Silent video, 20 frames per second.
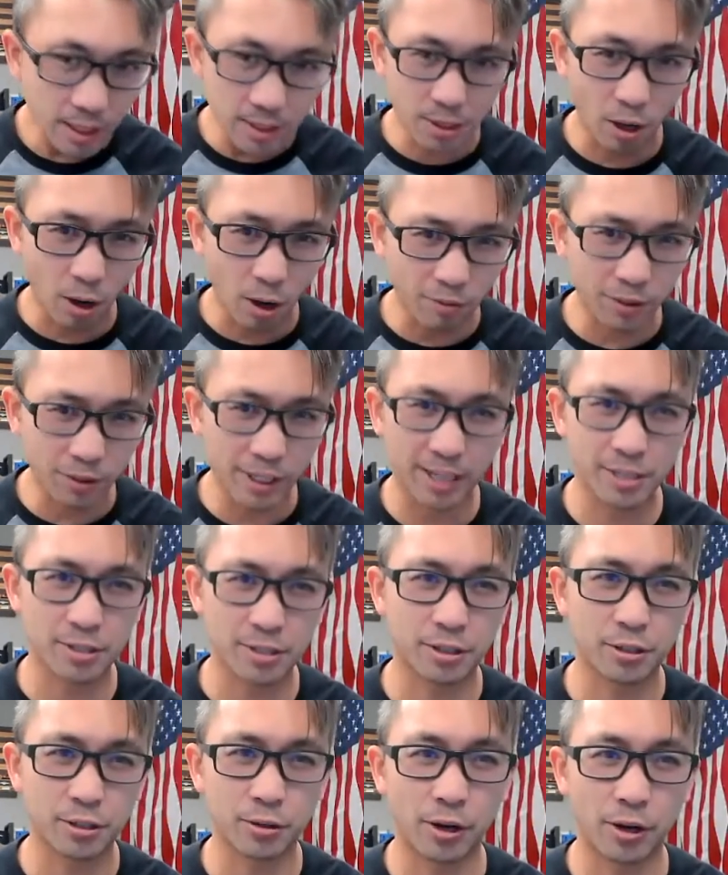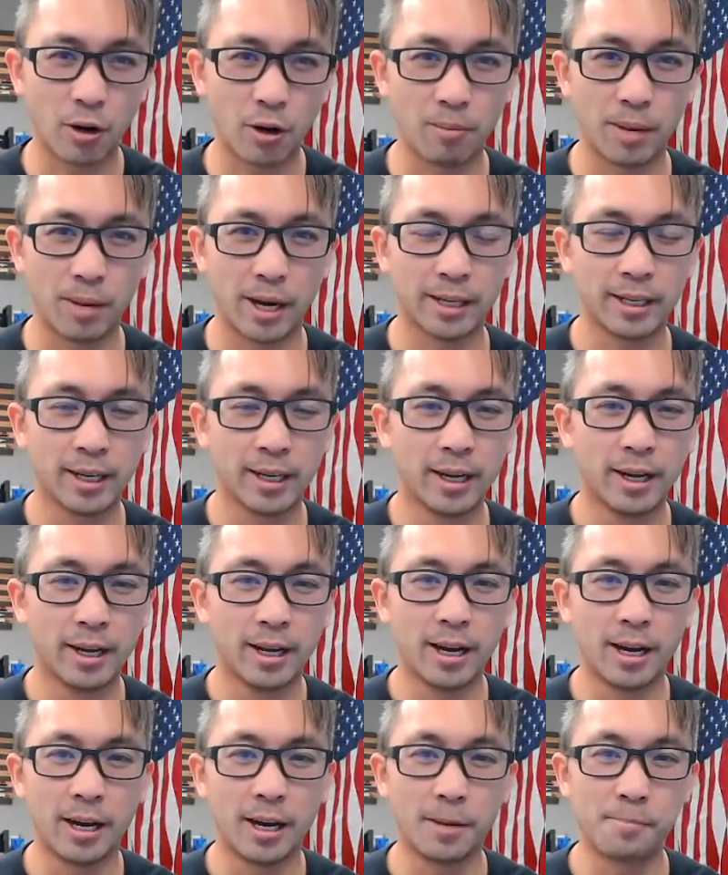So hopefully you guys are enjoying Homebot.
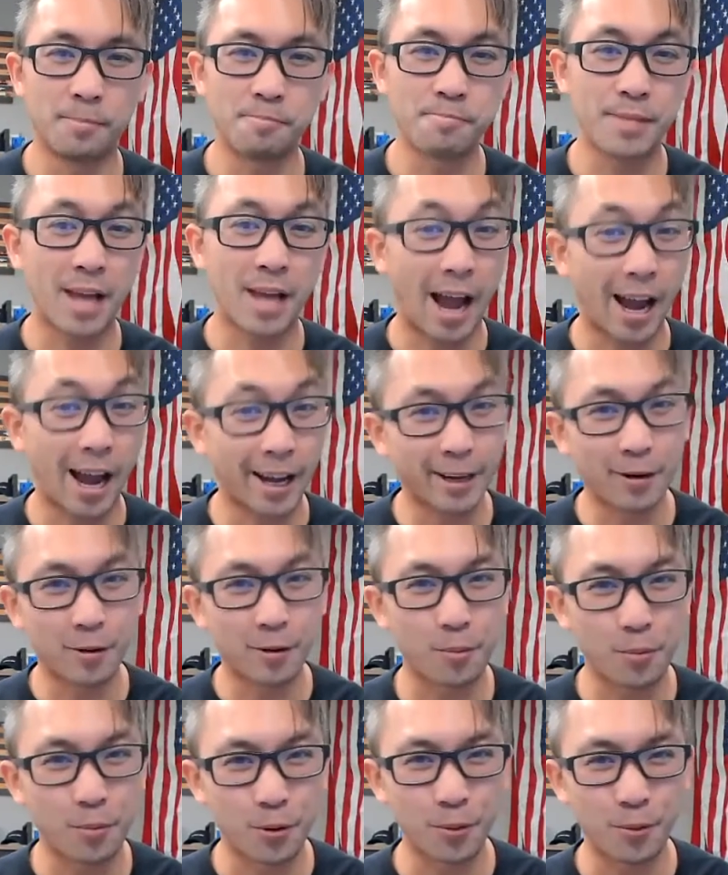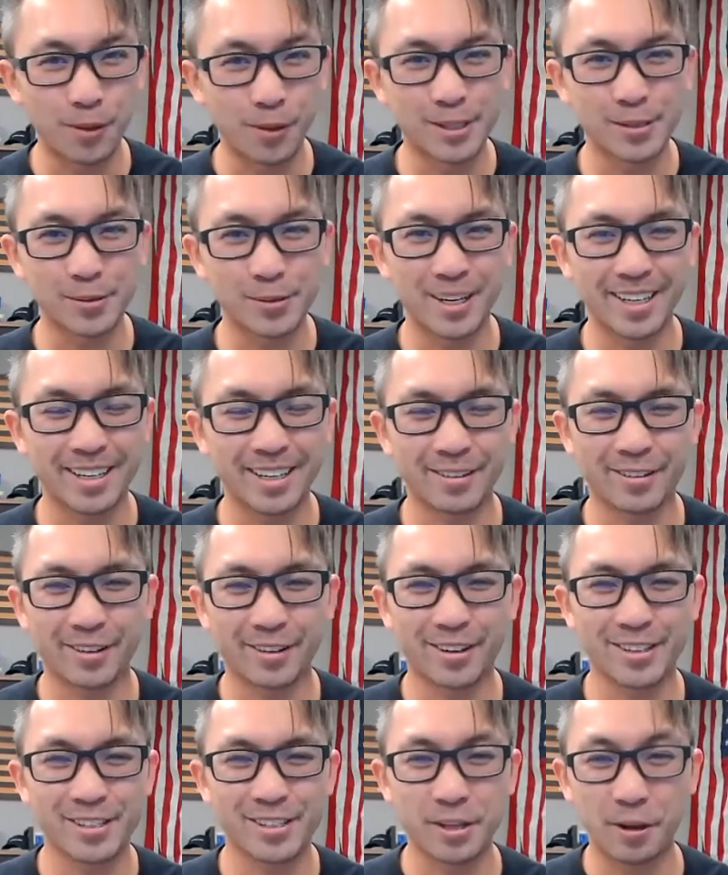I get a report once a week in
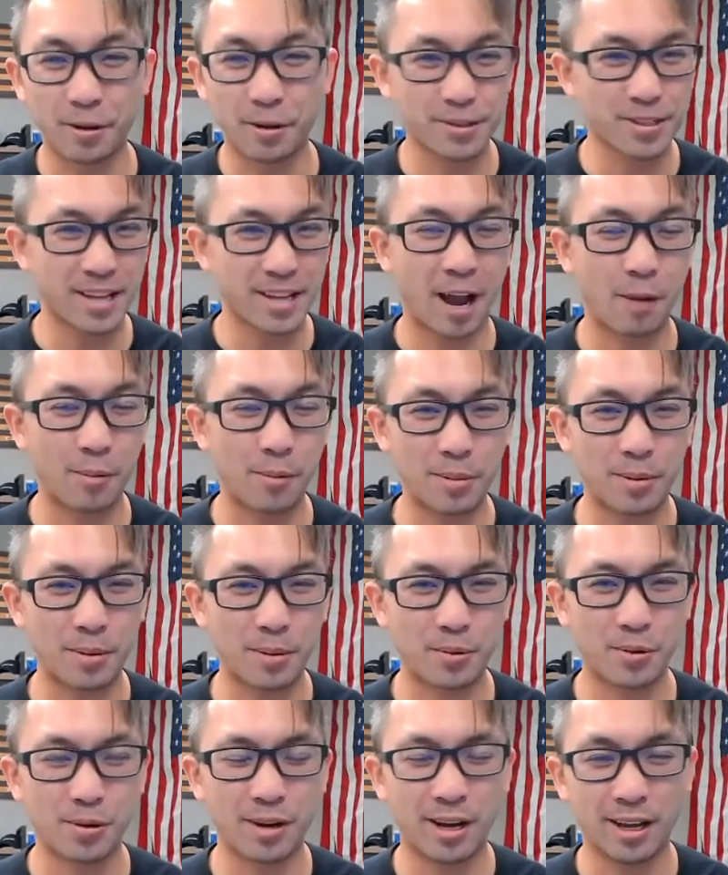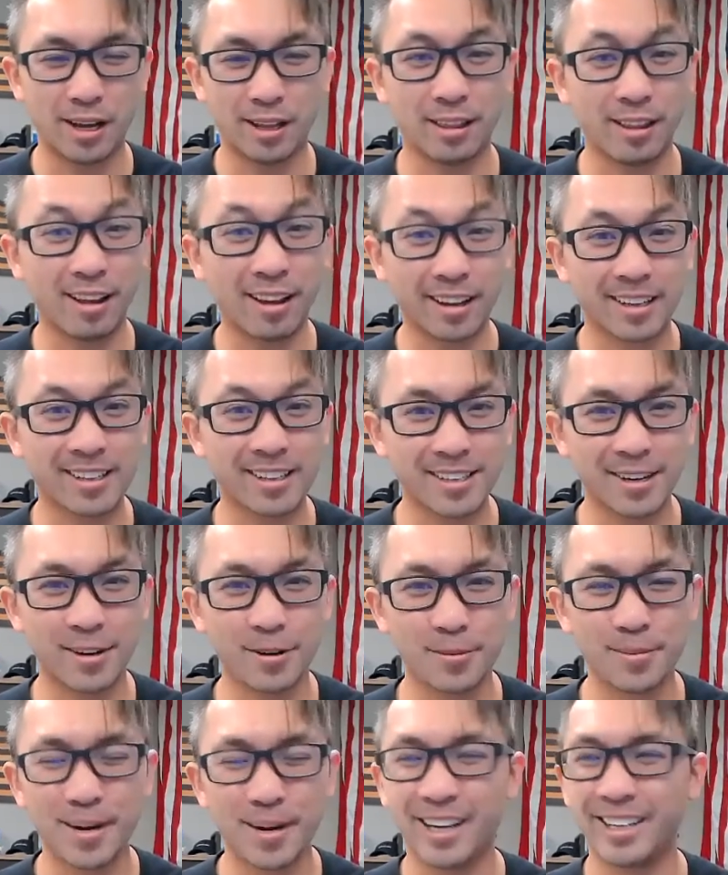regards to those, how many people log into
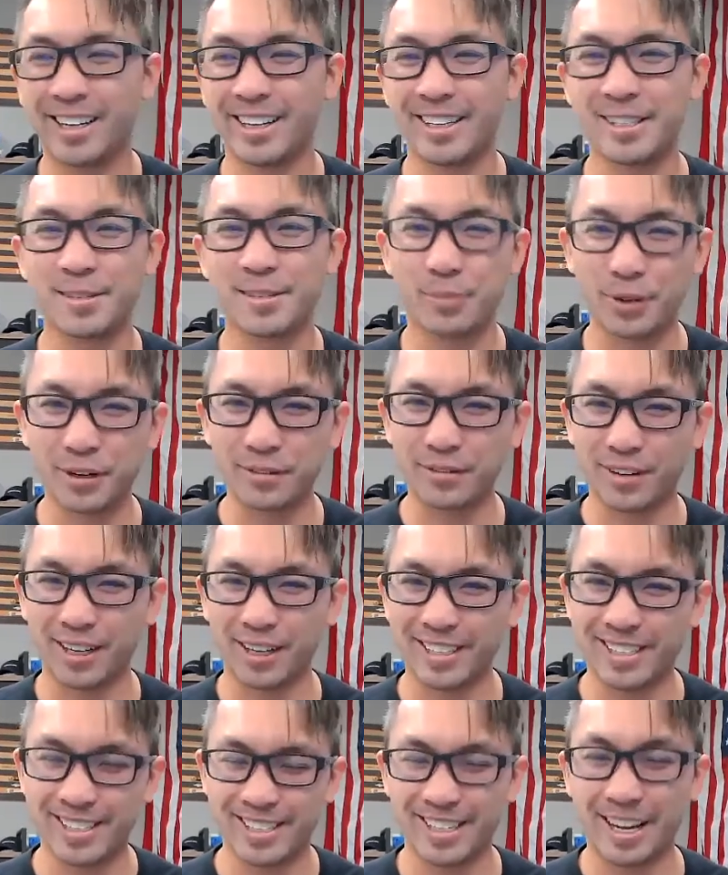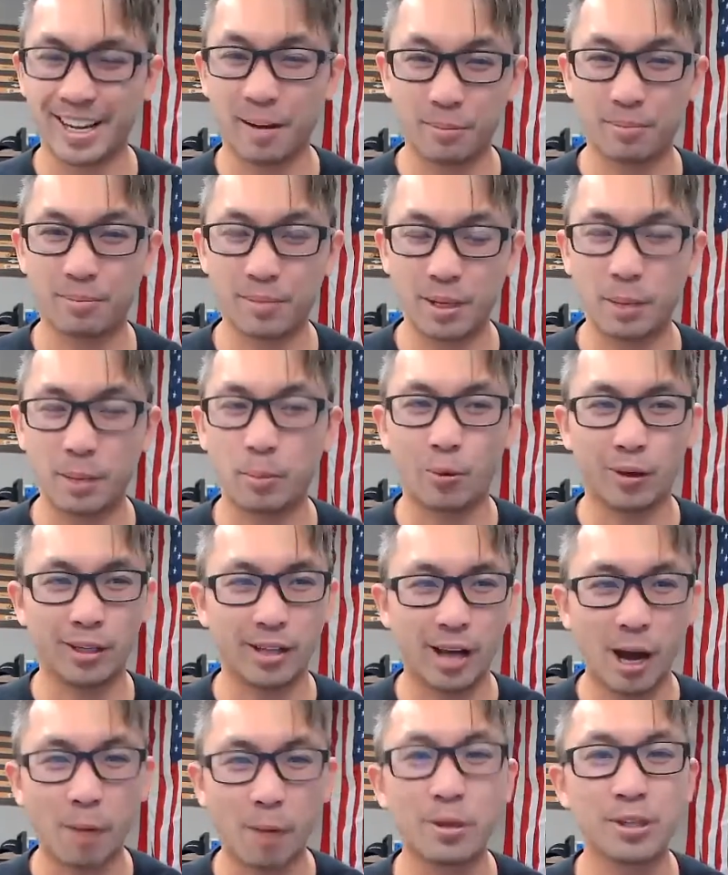Homebot. And it's pretty funny to see how people
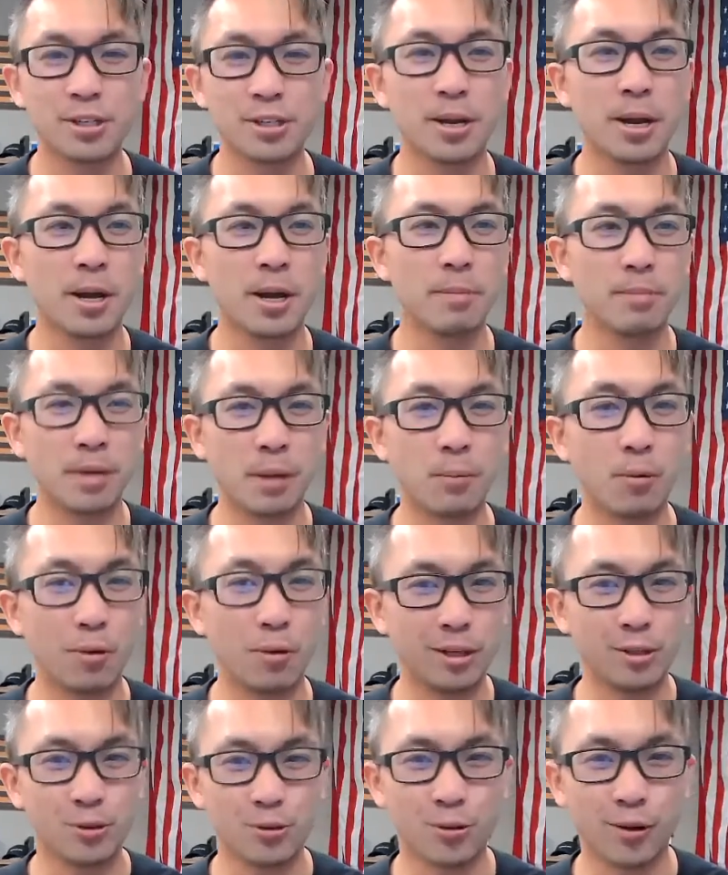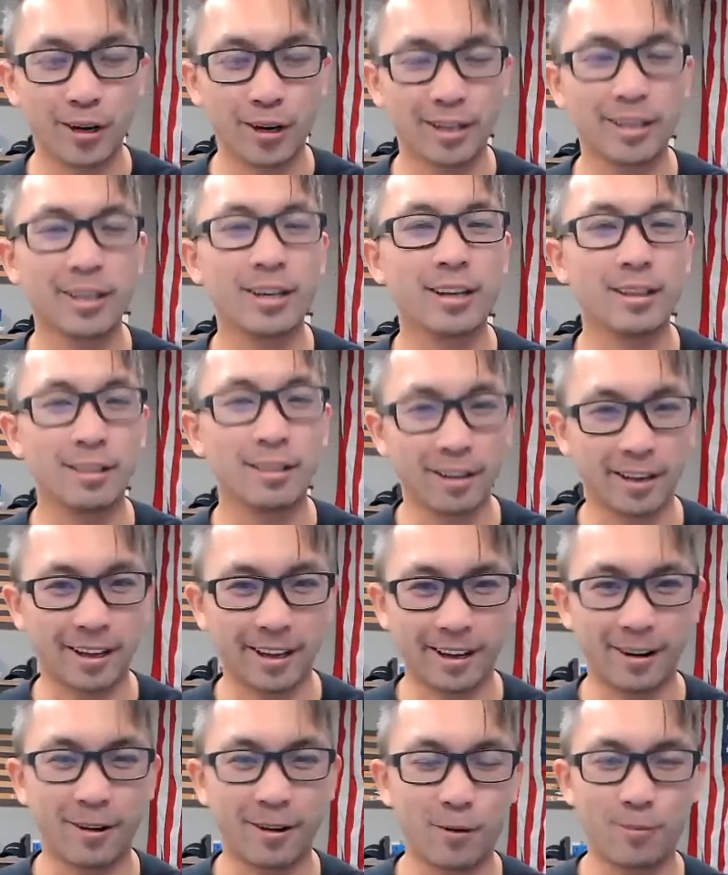and how much people enjoy
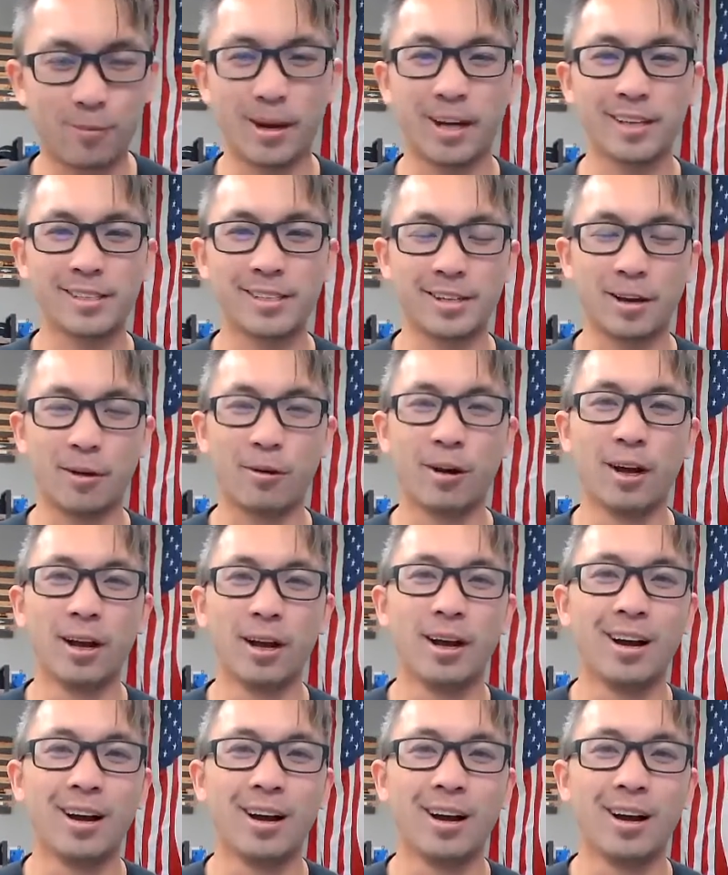looking at Homebot. So